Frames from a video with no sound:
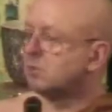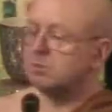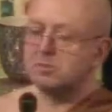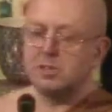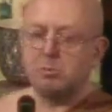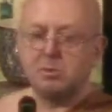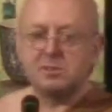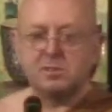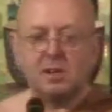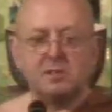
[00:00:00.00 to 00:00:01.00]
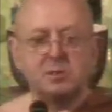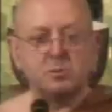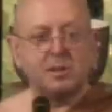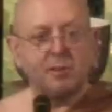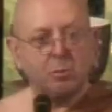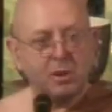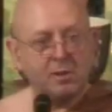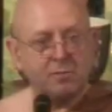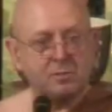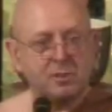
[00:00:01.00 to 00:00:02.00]
He was deep inside, so he was having a
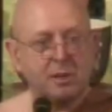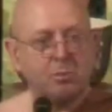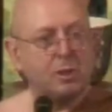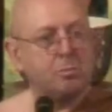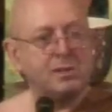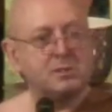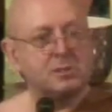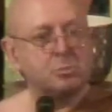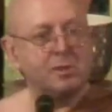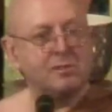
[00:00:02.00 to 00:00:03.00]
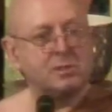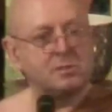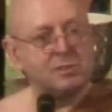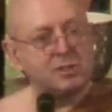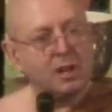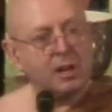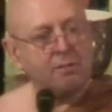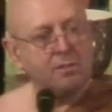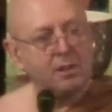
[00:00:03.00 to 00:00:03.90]
wonderful time, one of the best experiences of his life.